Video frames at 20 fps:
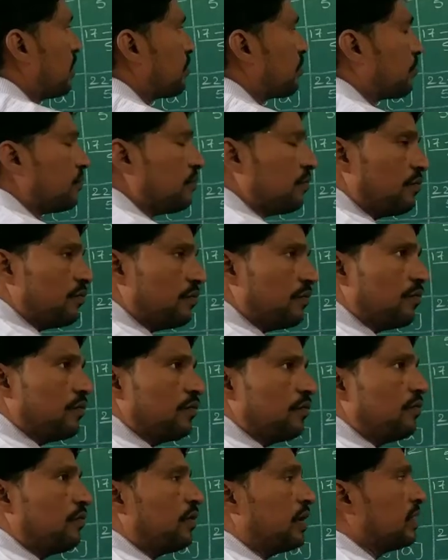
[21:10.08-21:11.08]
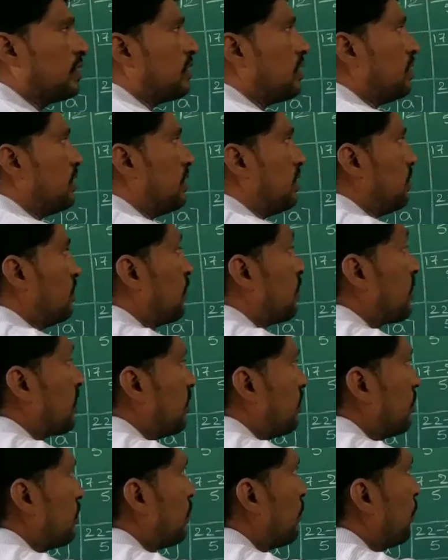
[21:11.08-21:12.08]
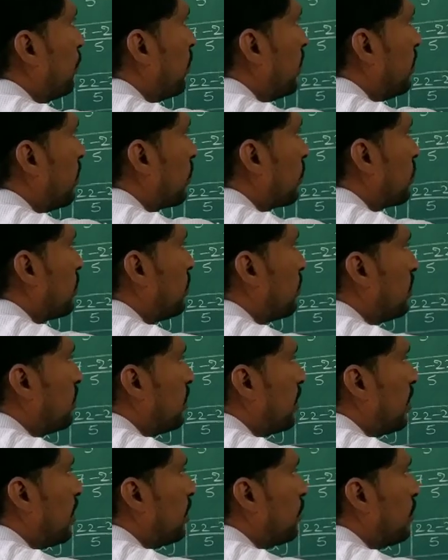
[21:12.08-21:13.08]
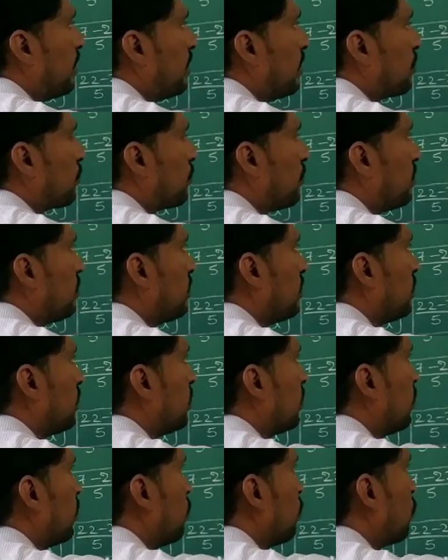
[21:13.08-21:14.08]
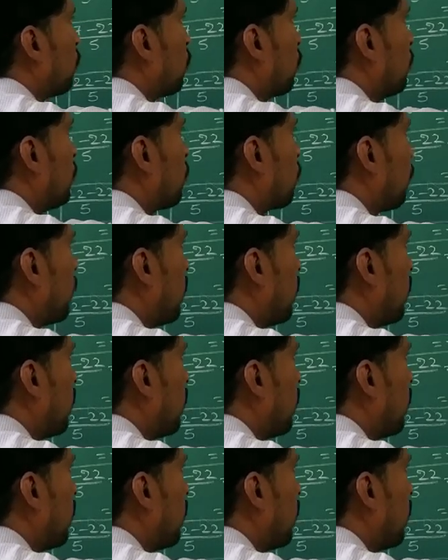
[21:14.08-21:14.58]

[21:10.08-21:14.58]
minus 130, minus 30 and minus 110. So